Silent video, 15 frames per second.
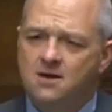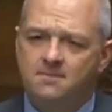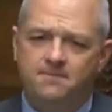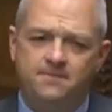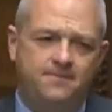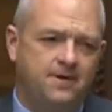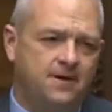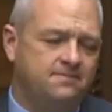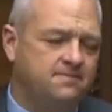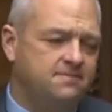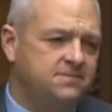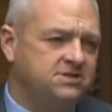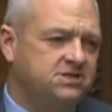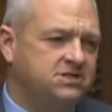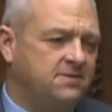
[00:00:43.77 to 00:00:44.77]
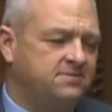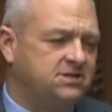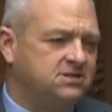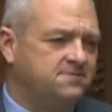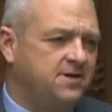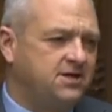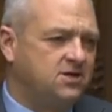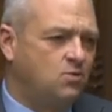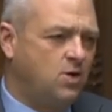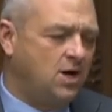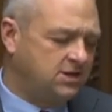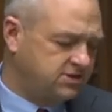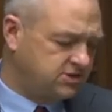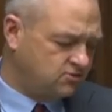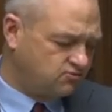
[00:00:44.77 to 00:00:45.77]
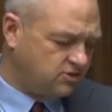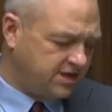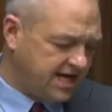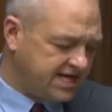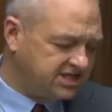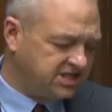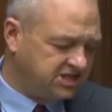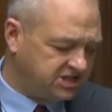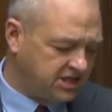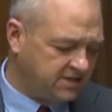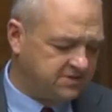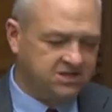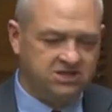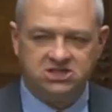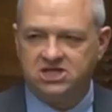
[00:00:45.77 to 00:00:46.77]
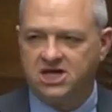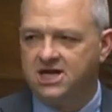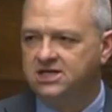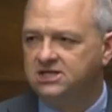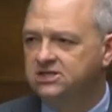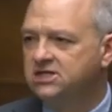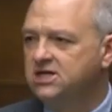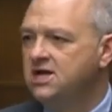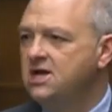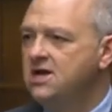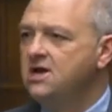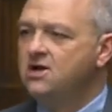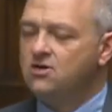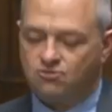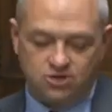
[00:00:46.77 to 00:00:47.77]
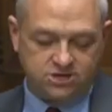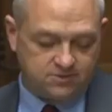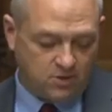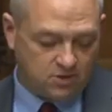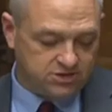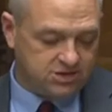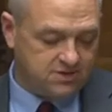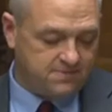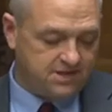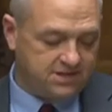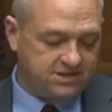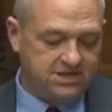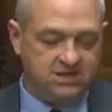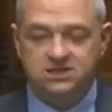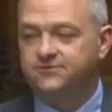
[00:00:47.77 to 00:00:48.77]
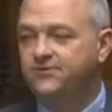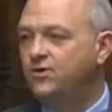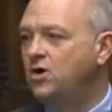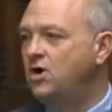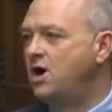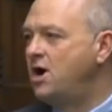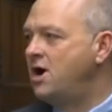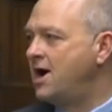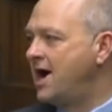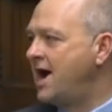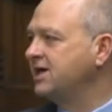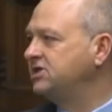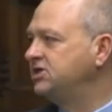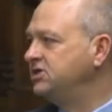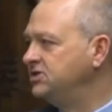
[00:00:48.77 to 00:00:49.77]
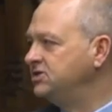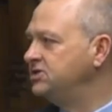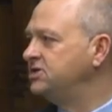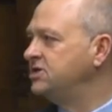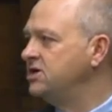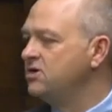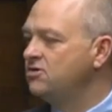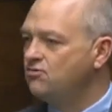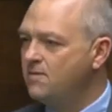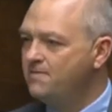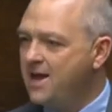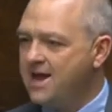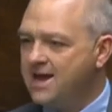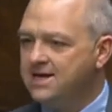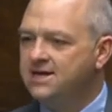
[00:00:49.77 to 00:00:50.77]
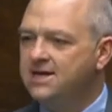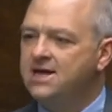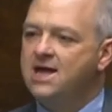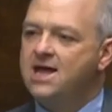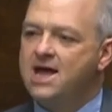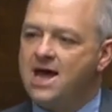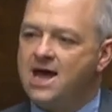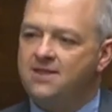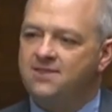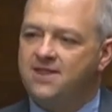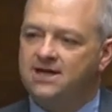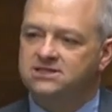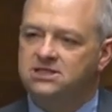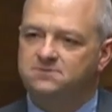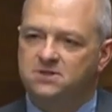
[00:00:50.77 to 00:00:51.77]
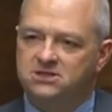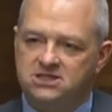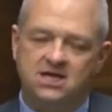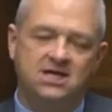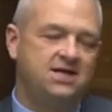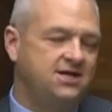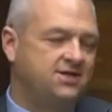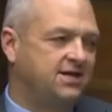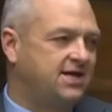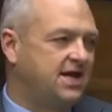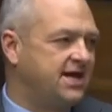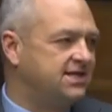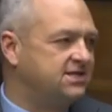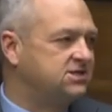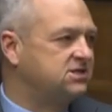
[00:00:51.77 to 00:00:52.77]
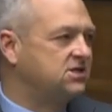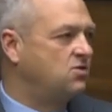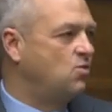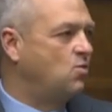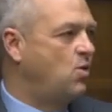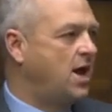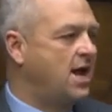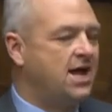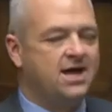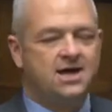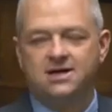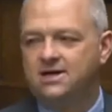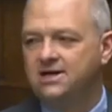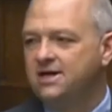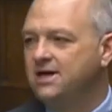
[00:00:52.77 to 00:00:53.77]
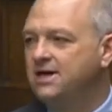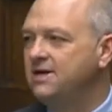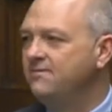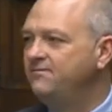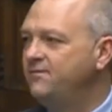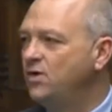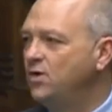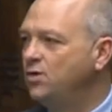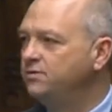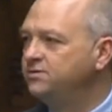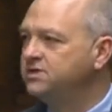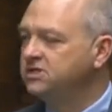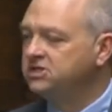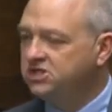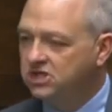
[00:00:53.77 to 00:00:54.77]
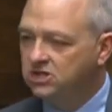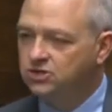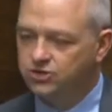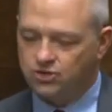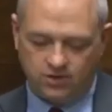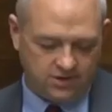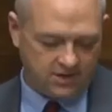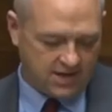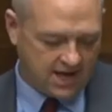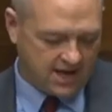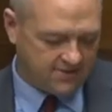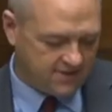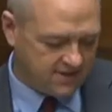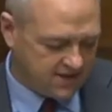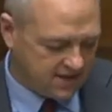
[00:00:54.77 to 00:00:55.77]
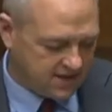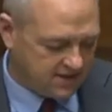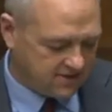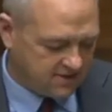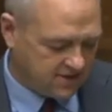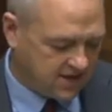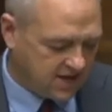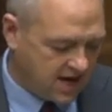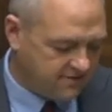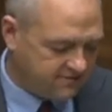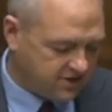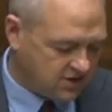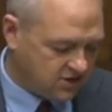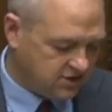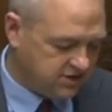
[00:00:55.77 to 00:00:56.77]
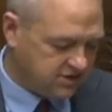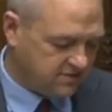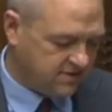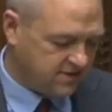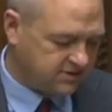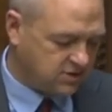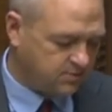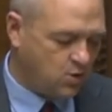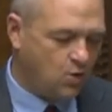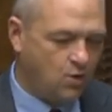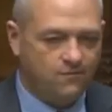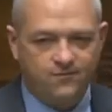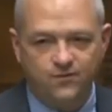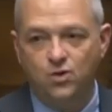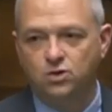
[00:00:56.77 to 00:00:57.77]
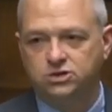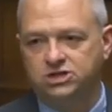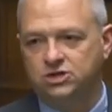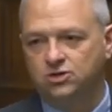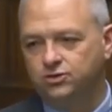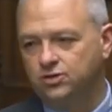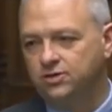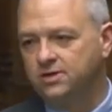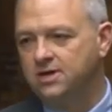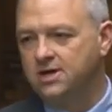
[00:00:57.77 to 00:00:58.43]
But, Mr Deputy Speaker, whilst relationships can change, responsibilities for our actions remain. And that is particularly the case where it involves children and the livelihood and the support for children,